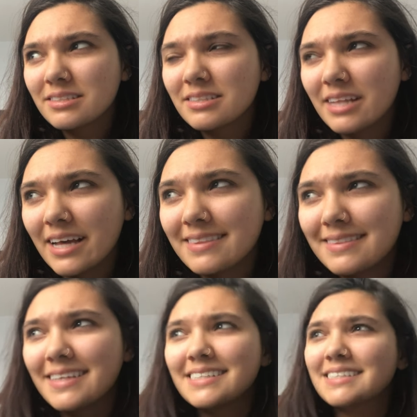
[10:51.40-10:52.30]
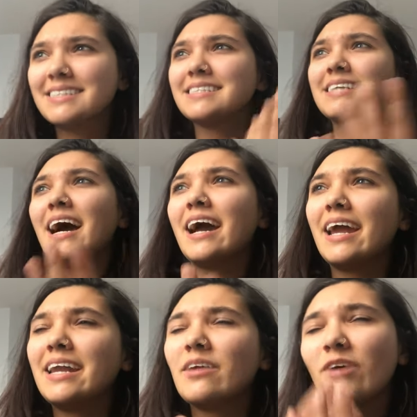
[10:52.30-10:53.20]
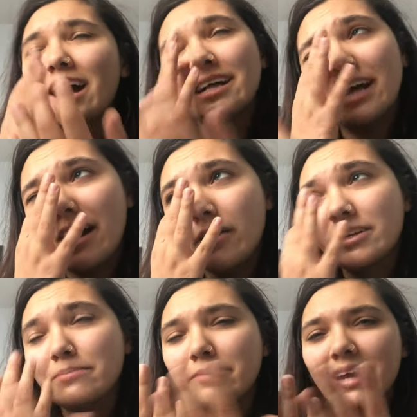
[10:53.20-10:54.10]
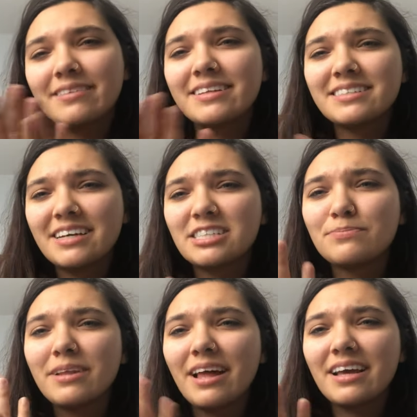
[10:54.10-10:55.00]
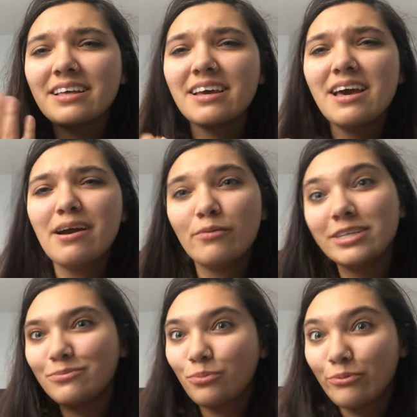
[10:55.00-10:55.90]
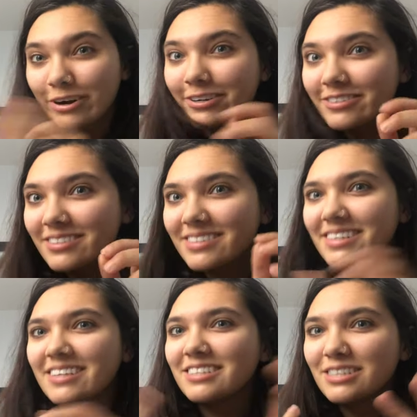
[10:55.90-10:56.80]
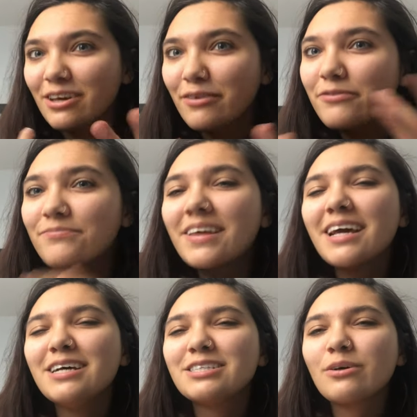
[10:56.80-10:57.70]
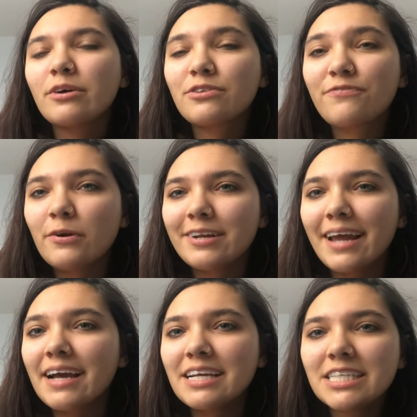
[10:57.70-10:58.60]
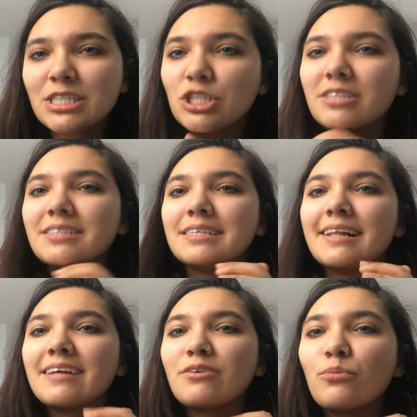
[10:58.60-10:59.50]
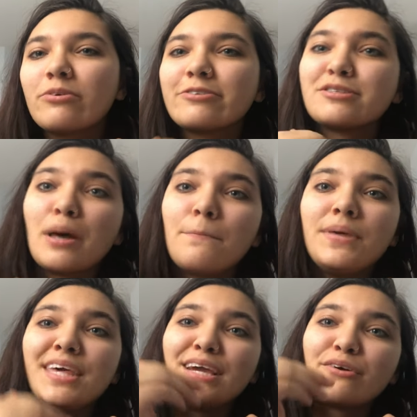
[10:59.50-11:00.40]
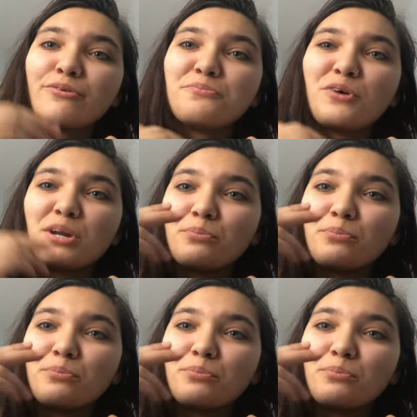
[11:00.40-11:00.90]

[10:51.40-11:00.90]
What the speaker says: like design. Well, I already made designs, but like with words and stuff. So it's very nice to just see like the words appear more and